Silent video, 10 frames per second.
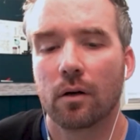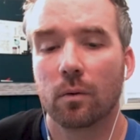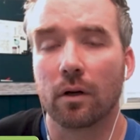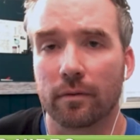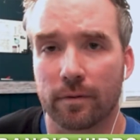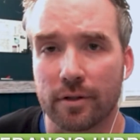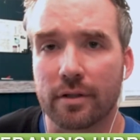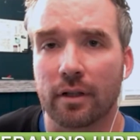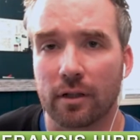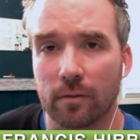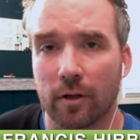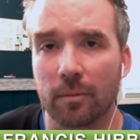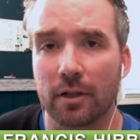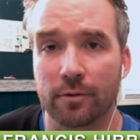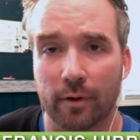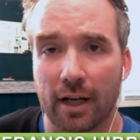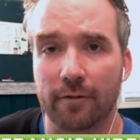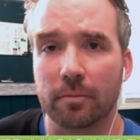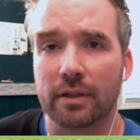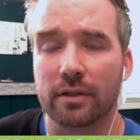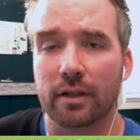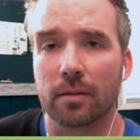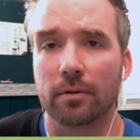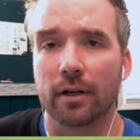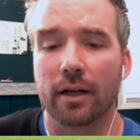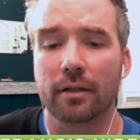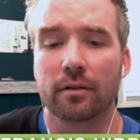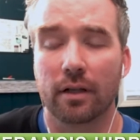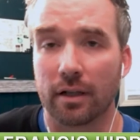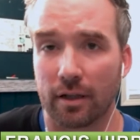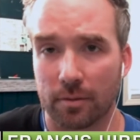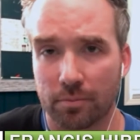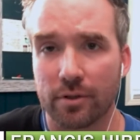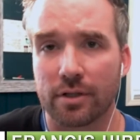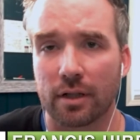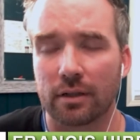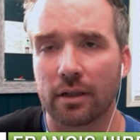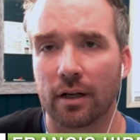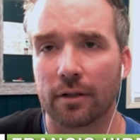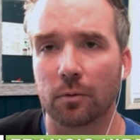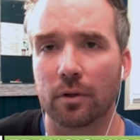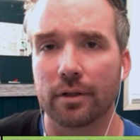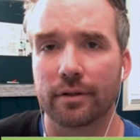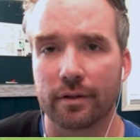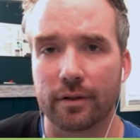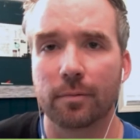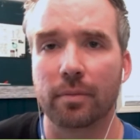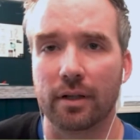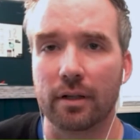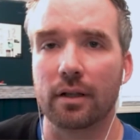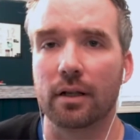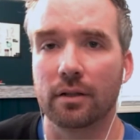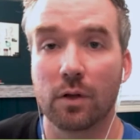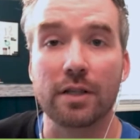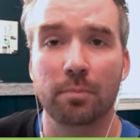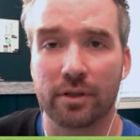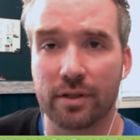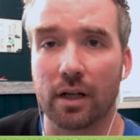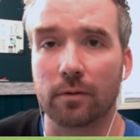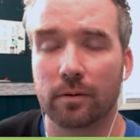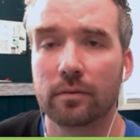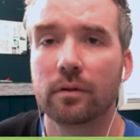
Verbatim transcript: Well, first, thank you very much for having me today, Brian. And I appreciate the kind words. It's been, uh, it's been tough.